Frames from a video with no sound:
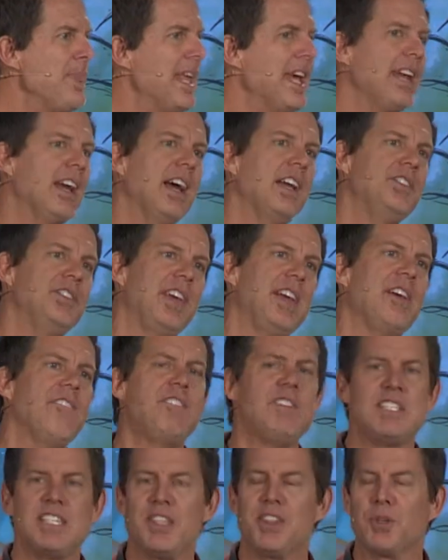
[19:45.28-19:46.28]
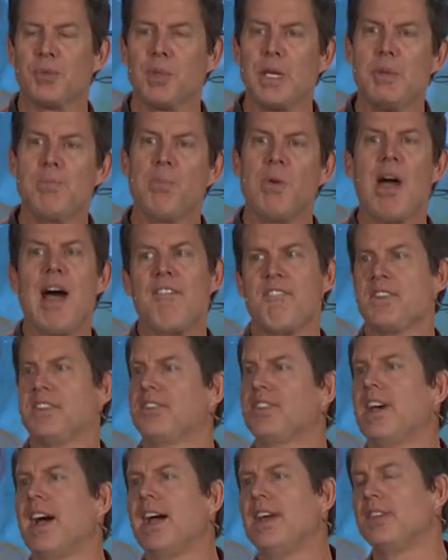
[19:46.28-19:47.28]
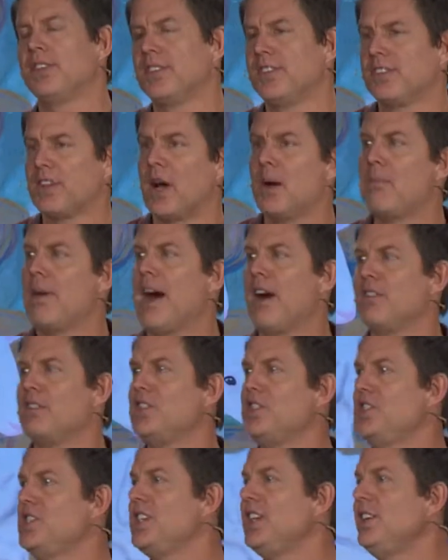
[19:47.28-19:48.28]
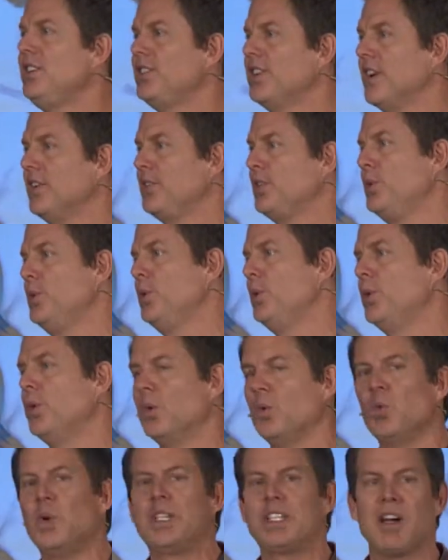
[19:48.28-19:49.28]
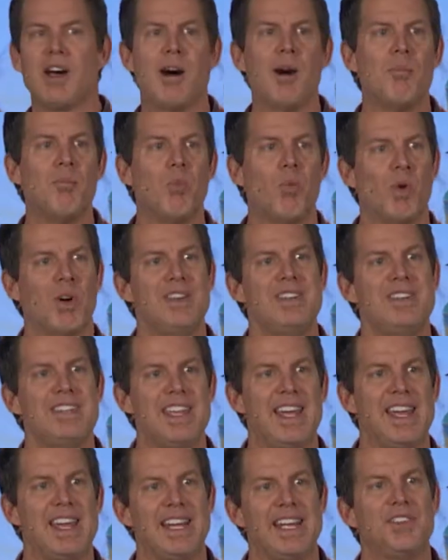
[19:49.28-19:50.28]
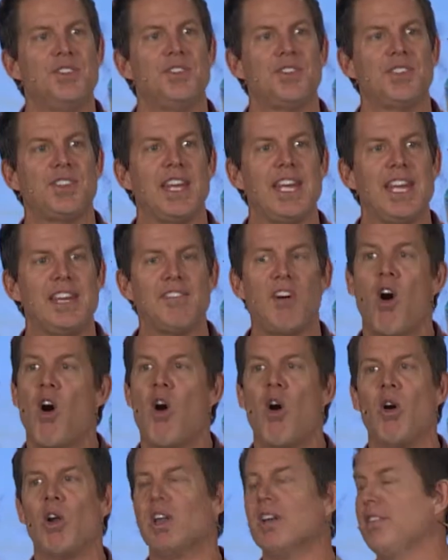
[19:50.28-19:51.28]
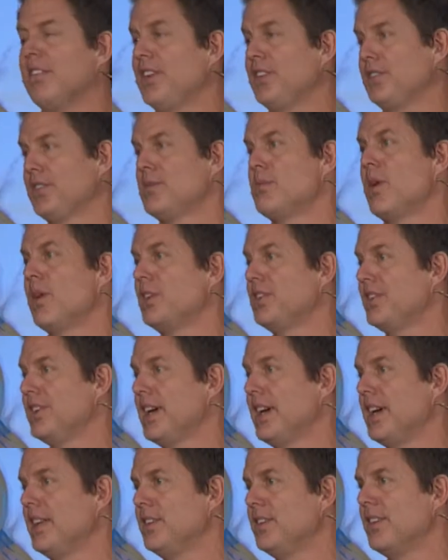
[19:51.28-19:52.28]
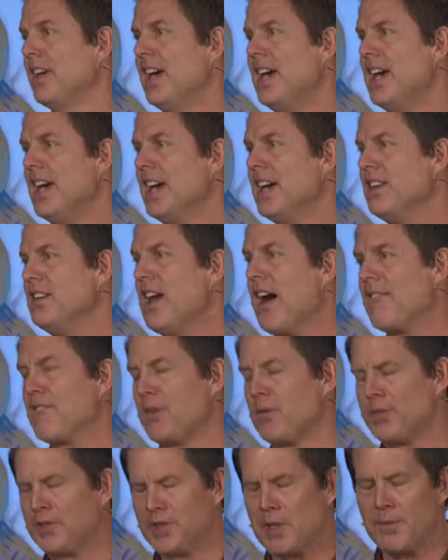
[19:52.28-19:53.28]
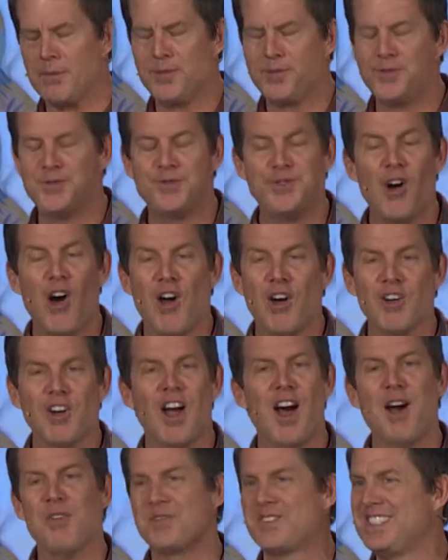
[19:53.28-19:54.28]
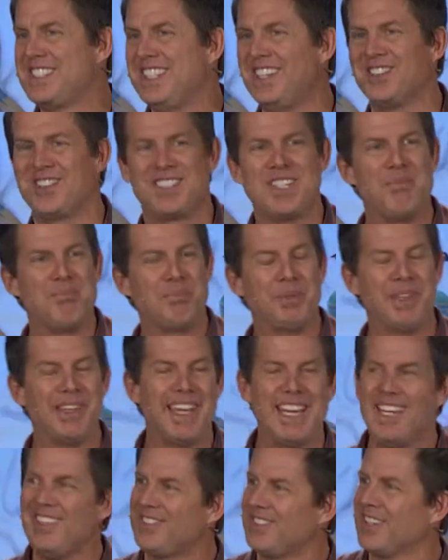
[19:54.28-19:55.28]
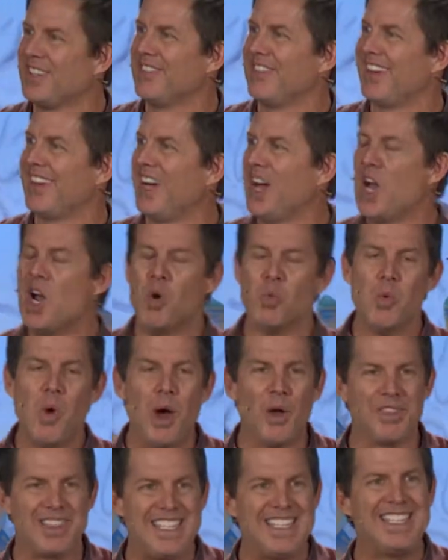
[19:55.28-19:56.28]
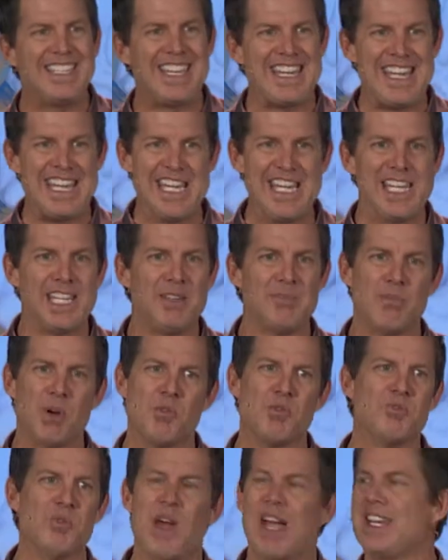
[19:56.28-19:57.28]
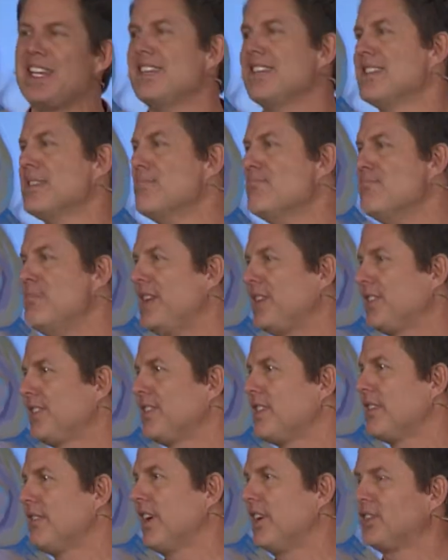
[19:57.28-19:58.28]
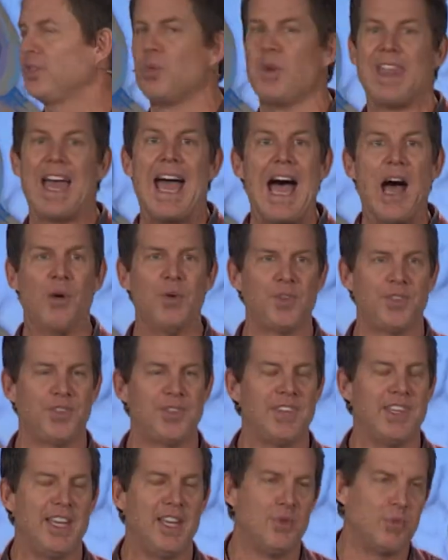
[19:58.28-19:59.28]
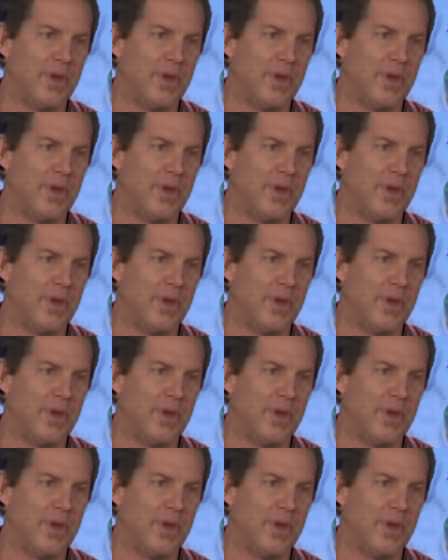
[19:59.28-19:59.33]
And Isaiah fifty-three prophesies about Jesus who would come one day and save all of us from our sins. Not from some far-off, distant place of a wealthy king, but right in the midst of us, without sin,